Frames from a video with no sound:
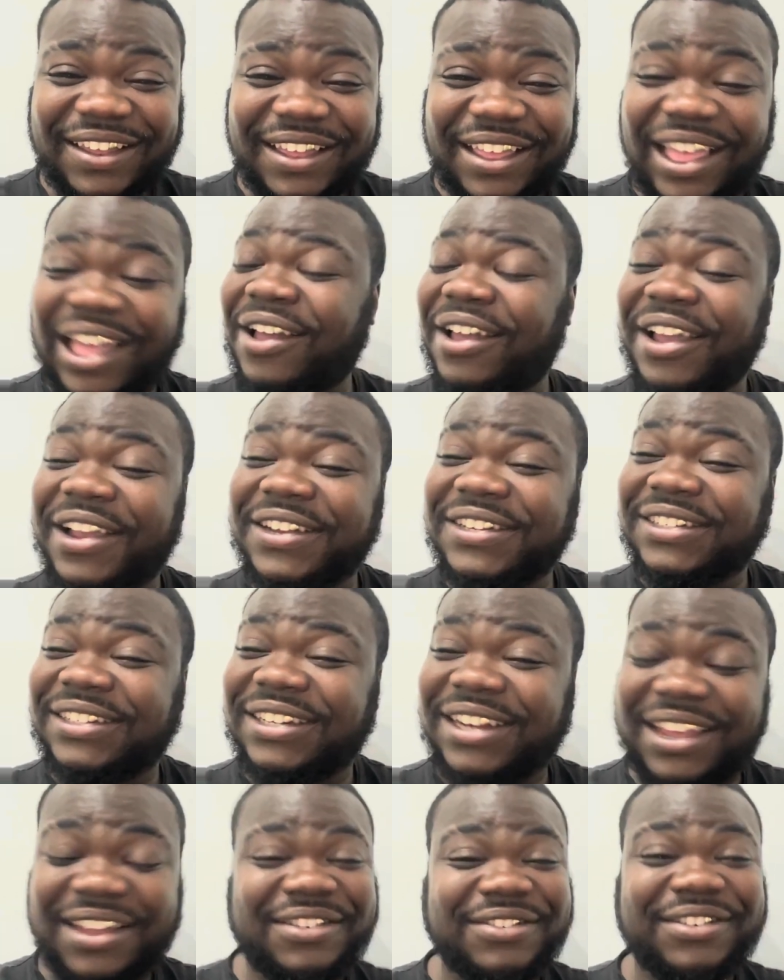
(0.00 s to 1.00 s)
Out here is
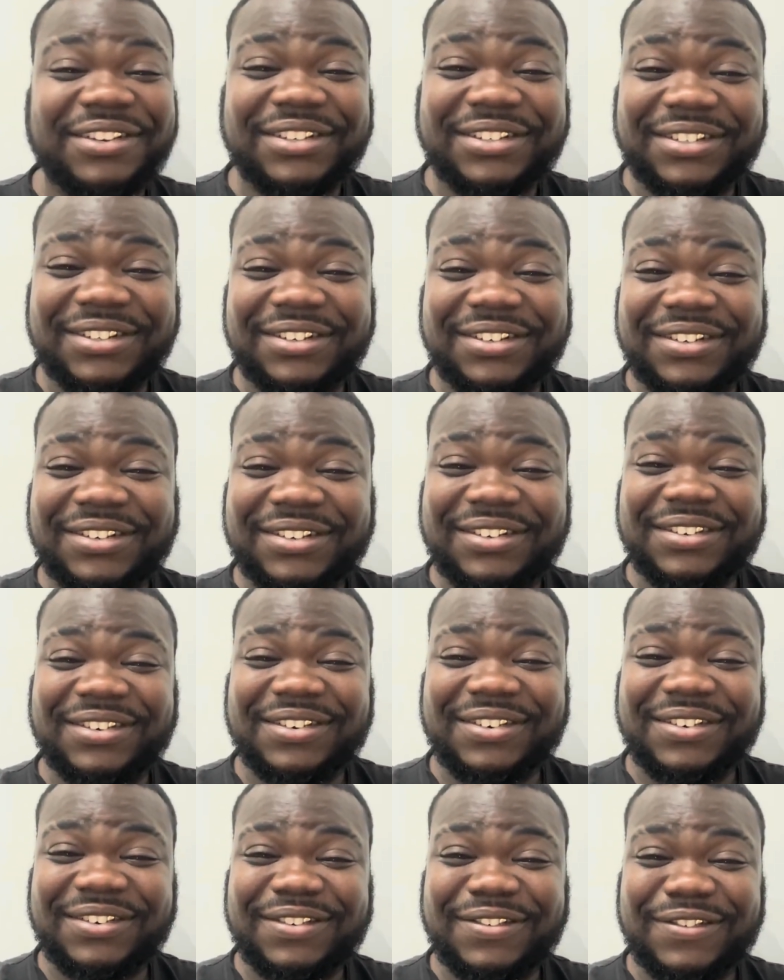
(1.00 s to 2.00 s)
dangerous.
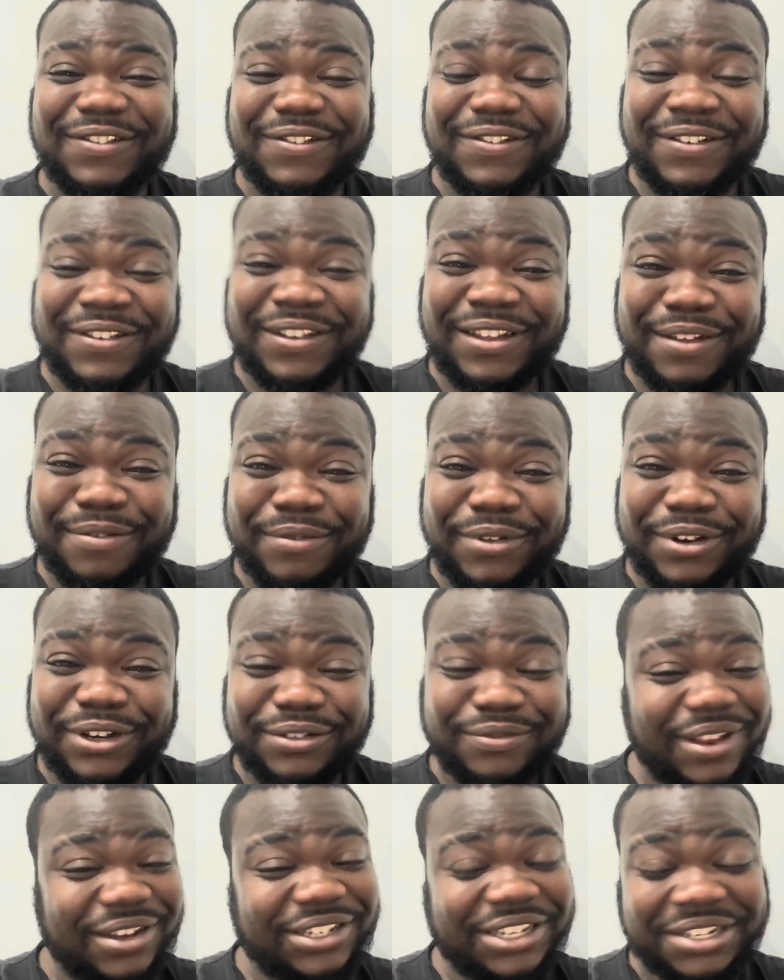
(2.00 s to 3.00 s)
You get me? This is
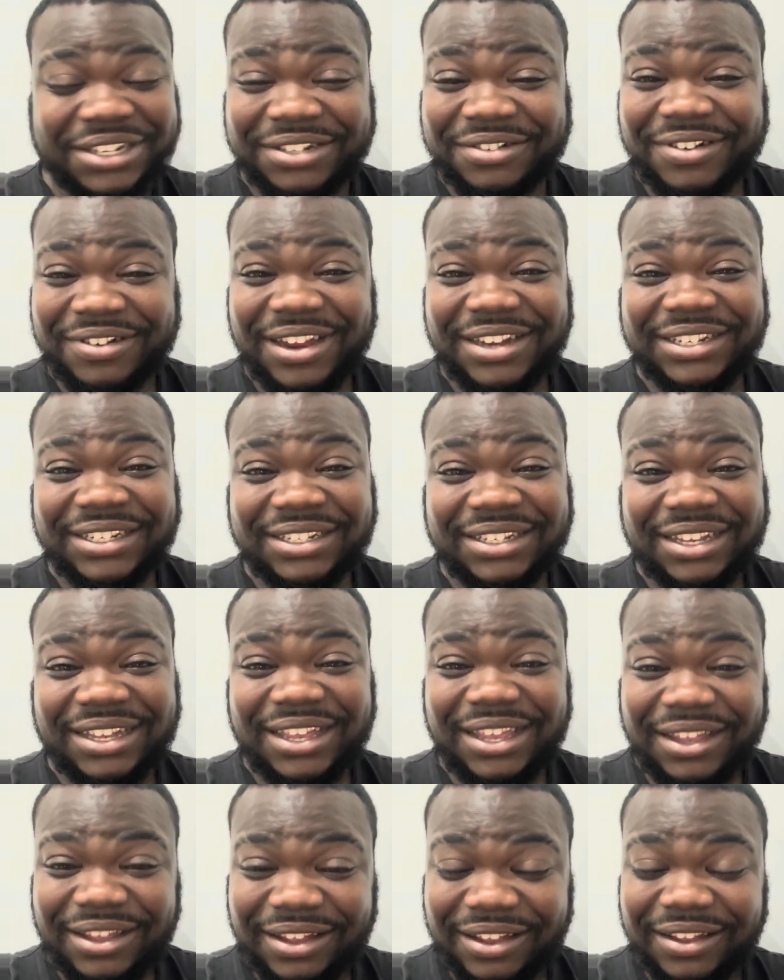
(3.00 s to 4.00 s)
why Jesus Christ is
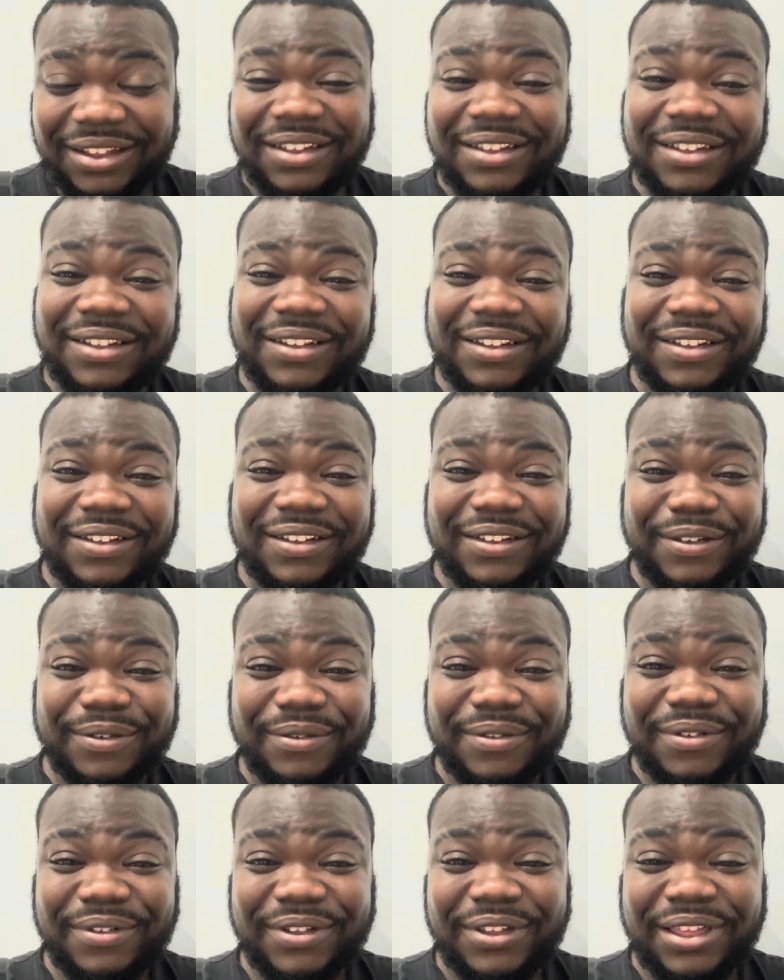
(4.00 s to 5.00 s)
king.
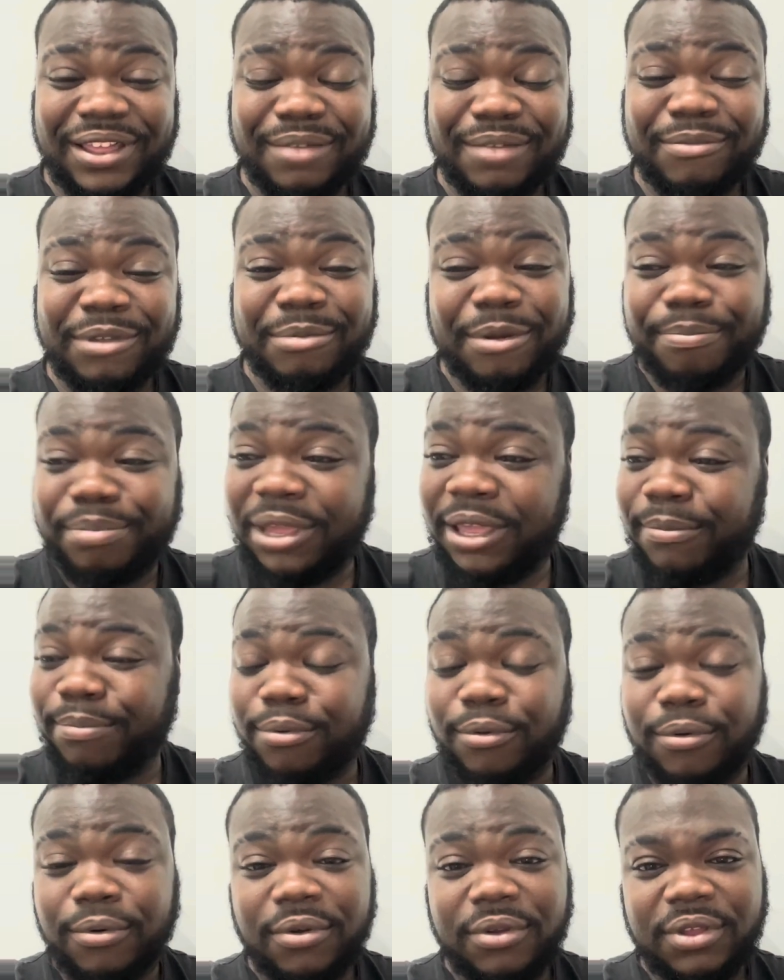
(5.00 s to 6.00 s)
You get me? But
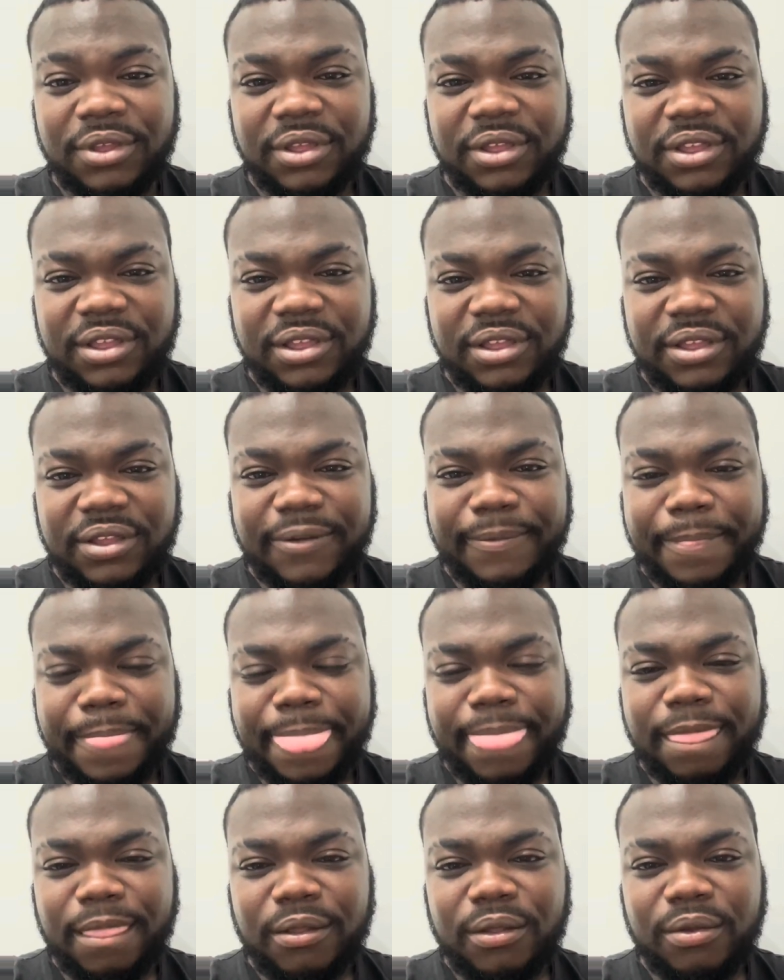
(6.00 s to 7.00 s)
people,
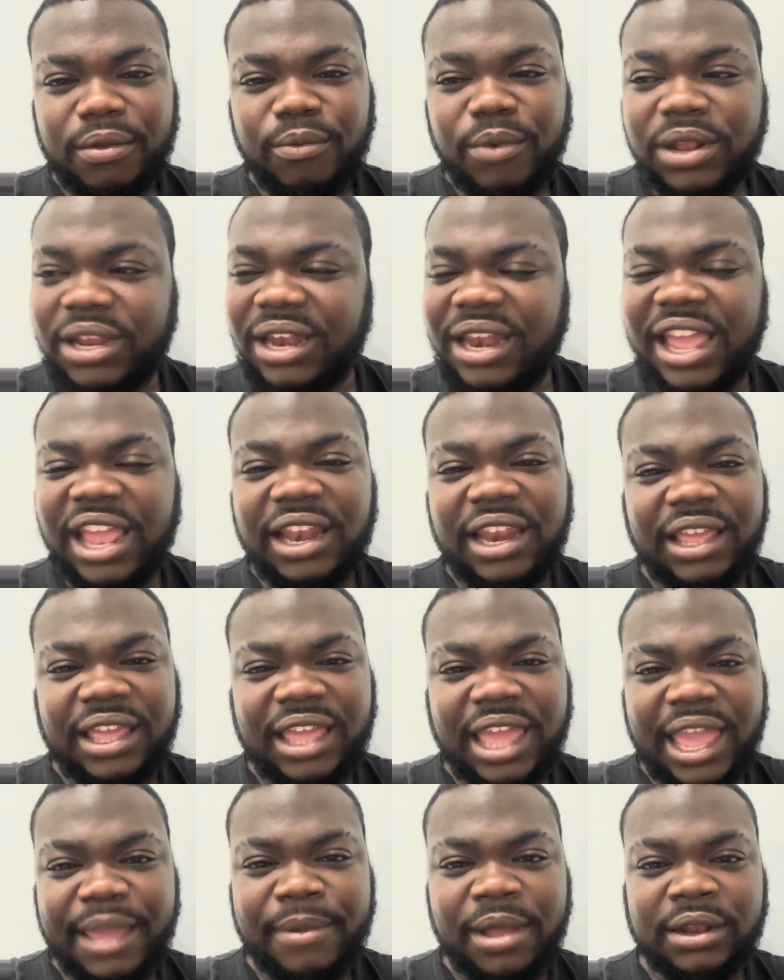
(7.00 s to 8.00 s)
when the lady
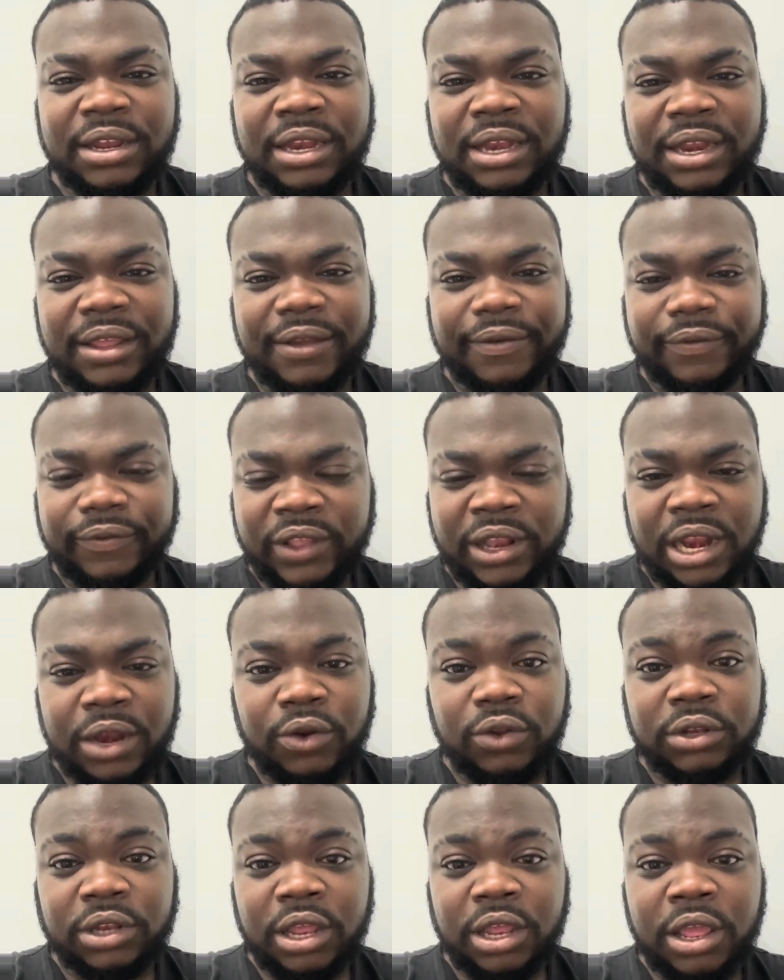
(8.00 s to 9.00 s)
came out the lift and I
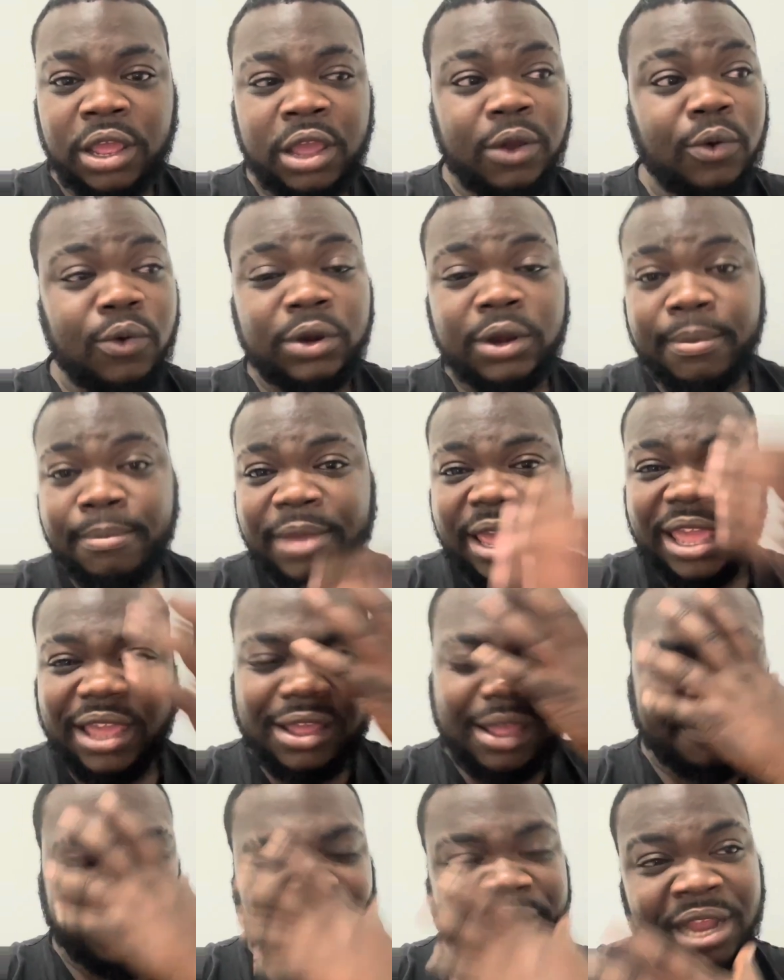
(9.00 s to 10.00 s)
looked at her, all the
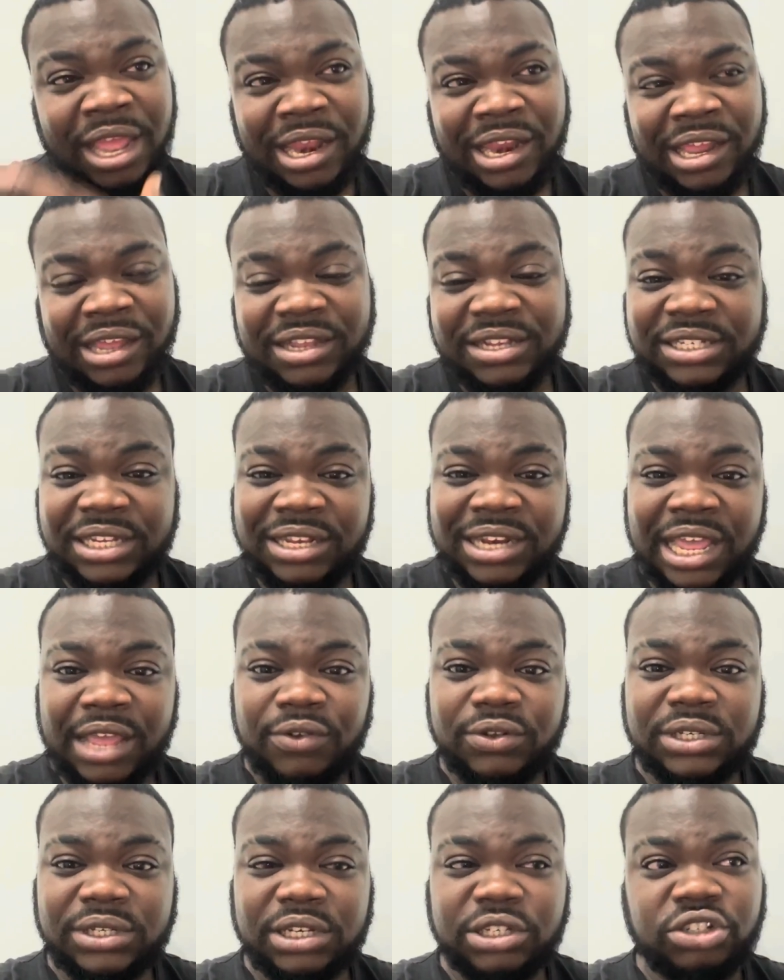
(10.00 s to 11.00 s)
makeup and that, and I could see that it
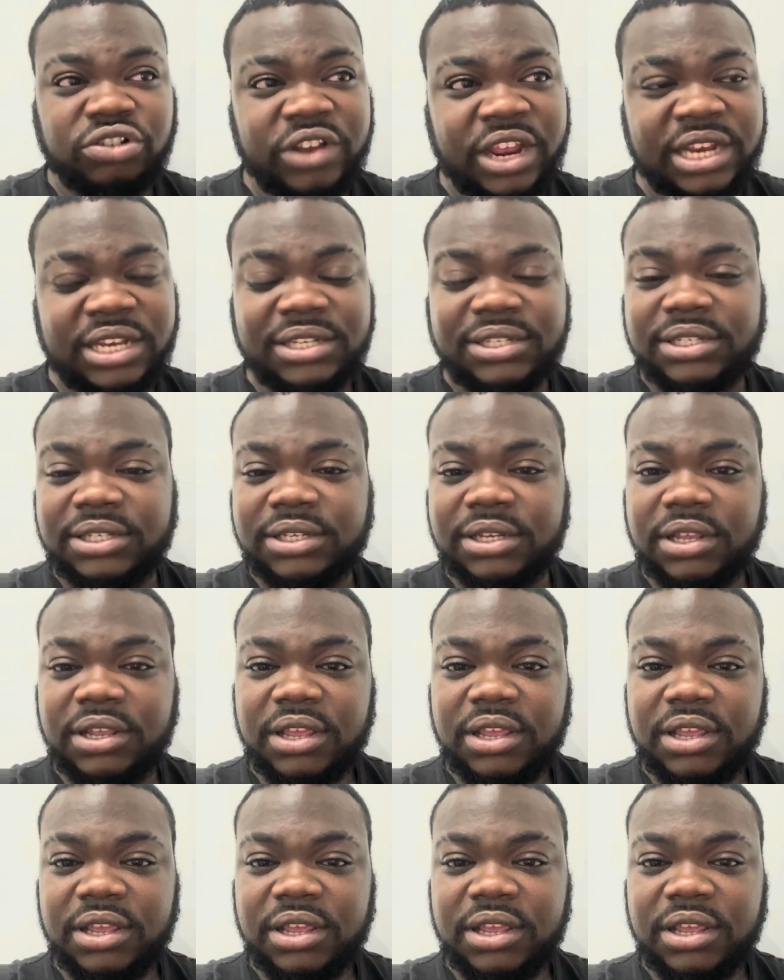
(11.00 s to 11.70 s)
was a trans,